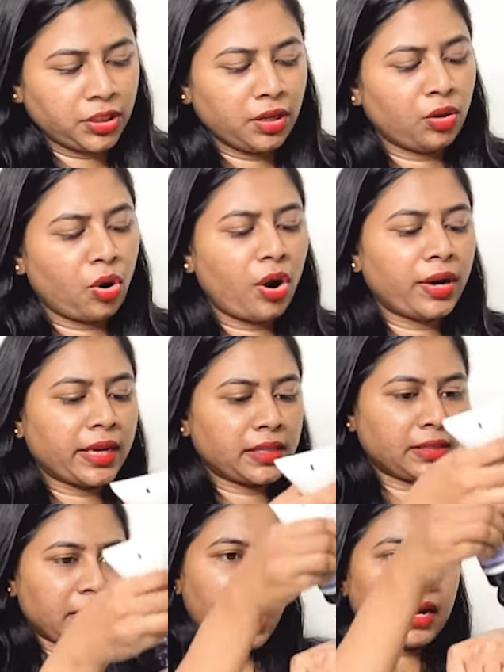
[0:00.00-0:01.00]
Not
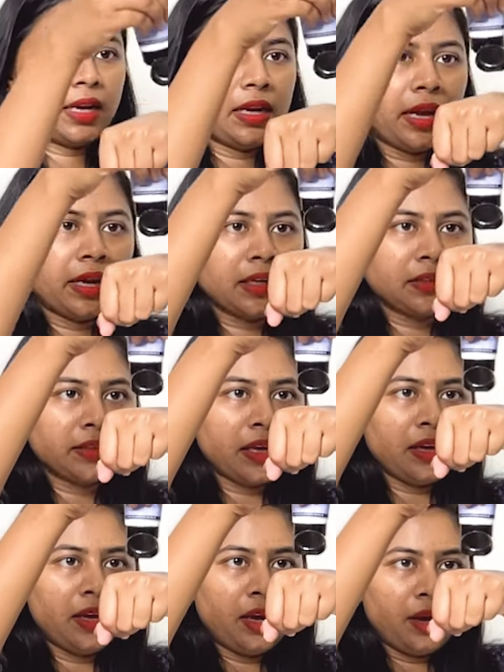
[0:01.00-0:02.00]
exactly like a gel,
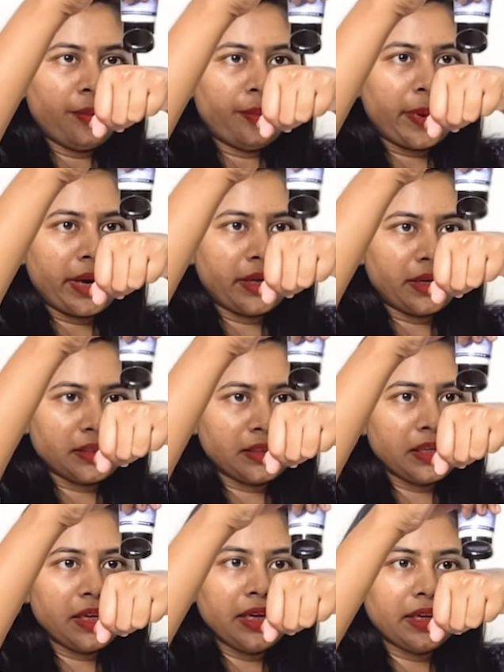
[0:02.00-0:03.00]
but
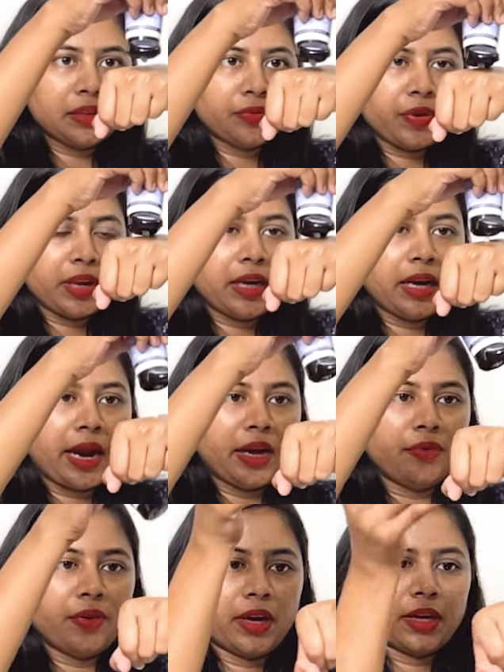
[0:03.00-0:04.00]
still it is very
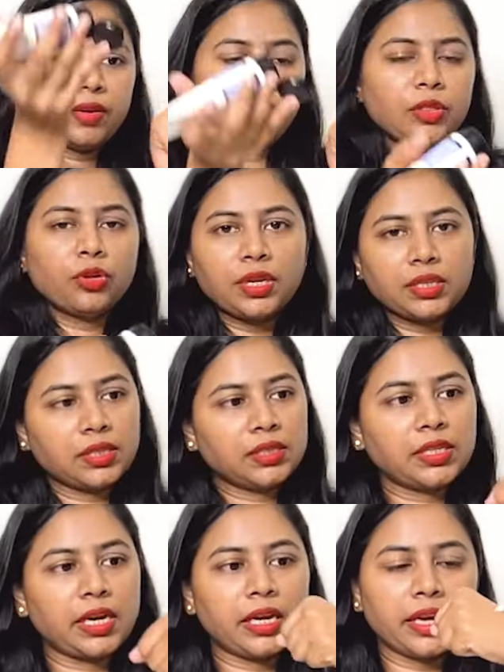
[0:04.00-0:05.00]
lightweight. Even though it is a
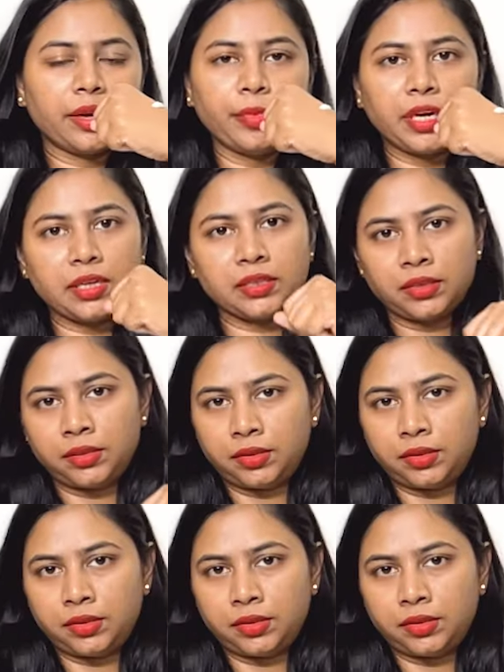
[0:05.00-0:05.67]
gel cream, it is